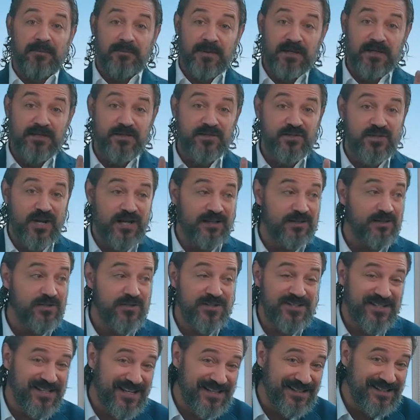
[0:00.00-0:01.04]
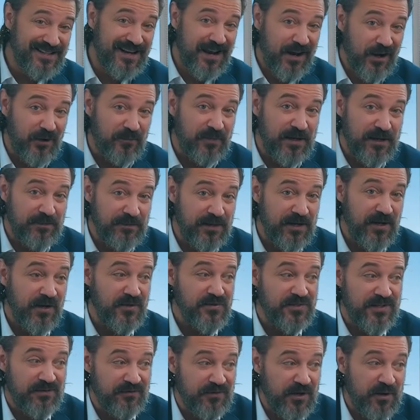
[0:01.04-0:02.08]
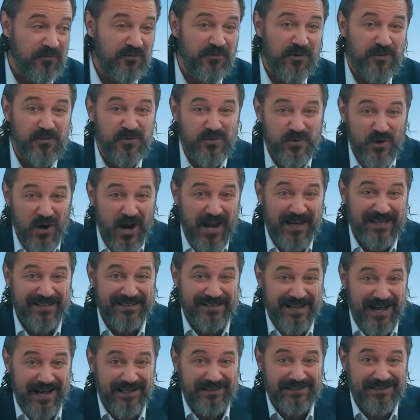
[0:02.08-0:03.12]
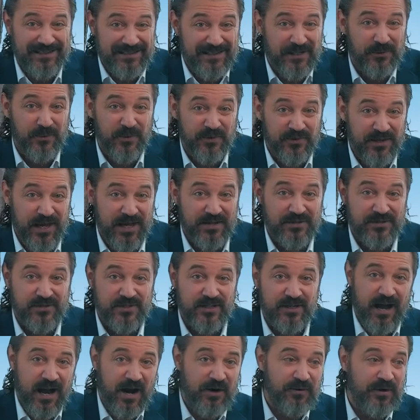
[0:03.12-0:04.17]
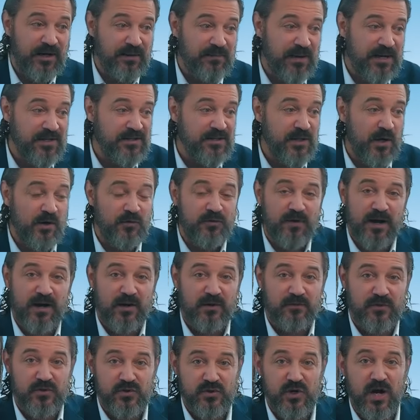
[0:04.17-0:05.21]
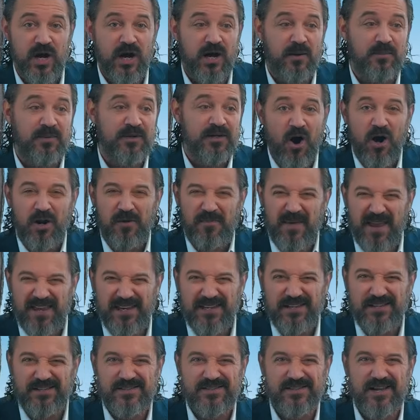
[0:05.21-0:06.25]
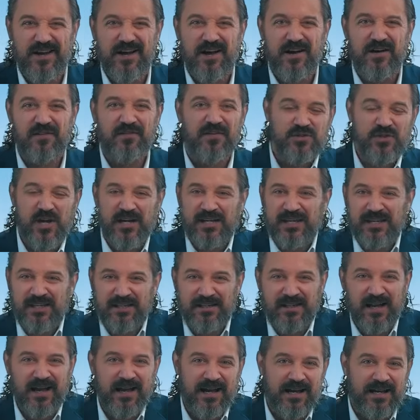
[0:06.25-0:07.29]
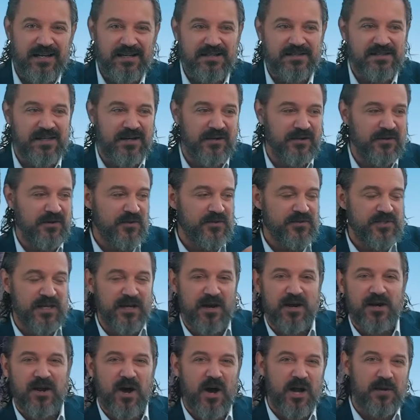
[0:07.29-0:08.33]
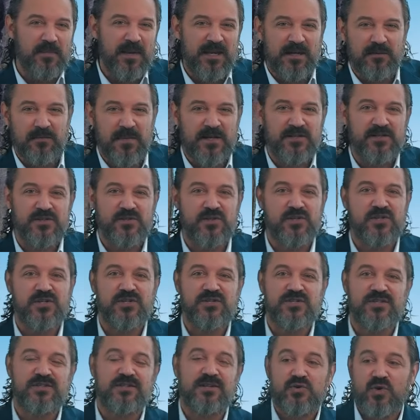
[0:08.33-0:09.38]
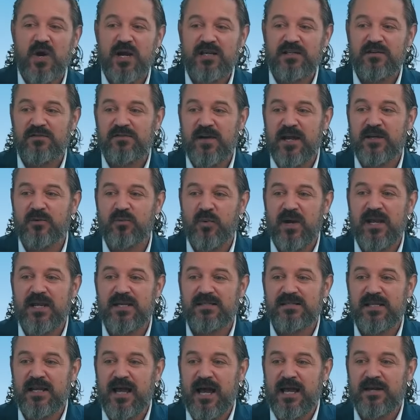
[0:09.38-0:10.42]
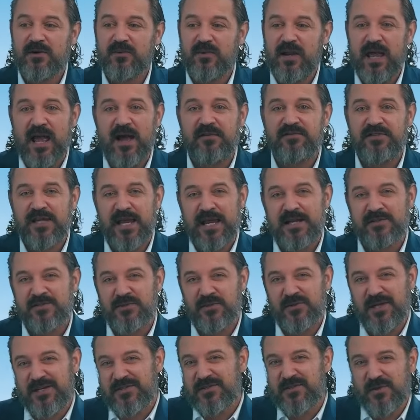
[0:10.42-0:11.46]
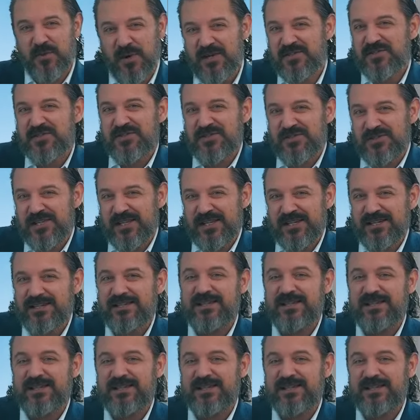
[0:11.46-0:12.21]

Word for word: biggest challenges as an Airbnb host have come from trying not to deal with guests, hiring myself out of a job, automating stuff, check in guides that are sent on automated messages, and trying to find ways that I don't have to answer guest questions late at